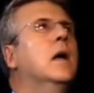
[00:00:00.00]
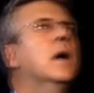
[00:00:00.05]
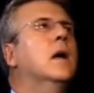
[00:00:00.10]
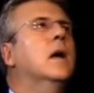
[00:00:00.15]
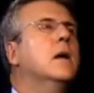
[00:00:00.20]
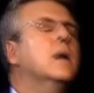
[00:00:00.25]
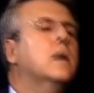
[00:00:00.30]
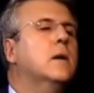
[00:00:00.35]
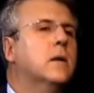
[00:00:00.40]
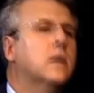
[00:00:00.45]

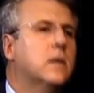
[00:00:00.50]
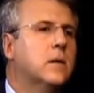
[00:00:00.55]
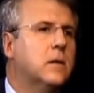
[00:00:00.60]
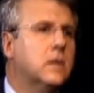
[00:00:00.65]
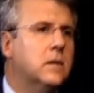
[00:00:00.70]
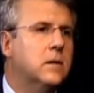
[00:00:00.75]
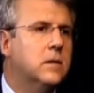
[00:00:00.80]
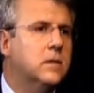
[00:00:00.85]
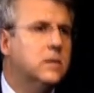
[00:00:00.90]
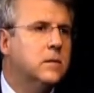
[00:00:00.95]
which is the
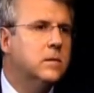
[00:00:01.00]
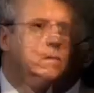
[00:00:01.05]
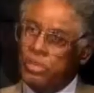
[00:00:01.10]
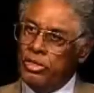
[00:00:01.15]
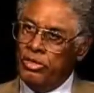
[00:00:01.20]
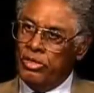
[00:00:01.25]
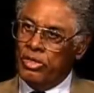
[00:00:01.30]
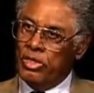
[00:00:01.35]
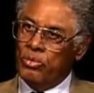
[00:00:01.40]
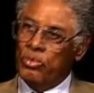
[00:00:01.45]
point of no
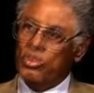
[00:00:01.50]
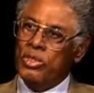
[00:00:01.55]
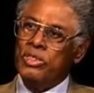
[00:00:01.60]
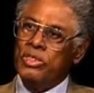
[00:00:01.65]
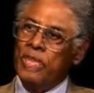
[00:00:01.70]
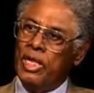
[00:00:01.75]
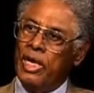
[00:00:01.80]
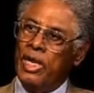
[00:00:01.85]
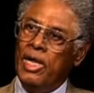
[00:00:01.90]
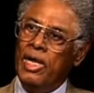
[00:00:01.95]
return
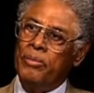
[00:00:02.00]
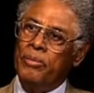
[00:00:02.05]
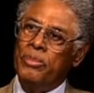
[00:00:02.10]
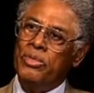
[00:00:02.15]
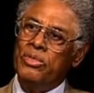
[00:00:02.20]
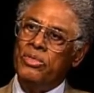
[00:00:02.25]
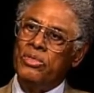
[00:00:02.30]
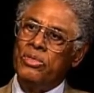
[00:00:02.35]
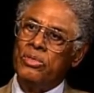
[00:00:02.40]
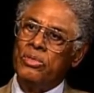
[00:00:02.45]
once that
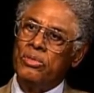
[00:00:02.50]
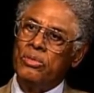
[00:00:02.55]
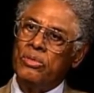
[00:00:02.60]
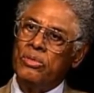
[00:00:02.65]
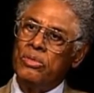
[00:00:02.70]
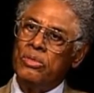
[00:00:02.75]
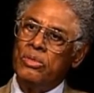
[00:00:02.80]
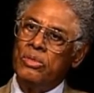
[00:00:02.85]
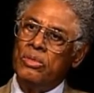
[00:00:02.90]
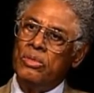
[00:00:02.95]
happens. Right,
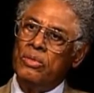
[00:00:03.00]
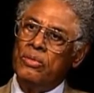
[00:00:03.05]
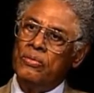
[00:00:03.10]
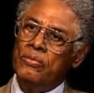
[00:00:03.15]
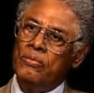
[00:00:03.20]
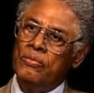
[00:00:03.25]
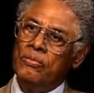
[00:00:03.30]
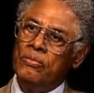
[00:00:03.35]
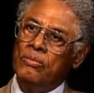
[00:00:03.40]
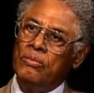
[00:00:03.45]

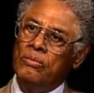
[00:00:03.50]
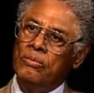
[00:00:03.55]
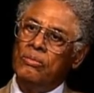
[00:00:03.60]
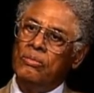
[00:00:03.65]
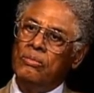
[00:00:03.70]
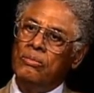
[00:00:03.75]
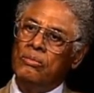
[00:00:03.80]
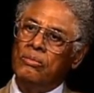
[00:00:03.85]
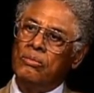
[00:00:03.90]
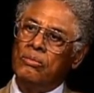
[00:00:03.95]
right.
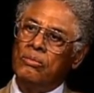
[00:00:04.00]
Do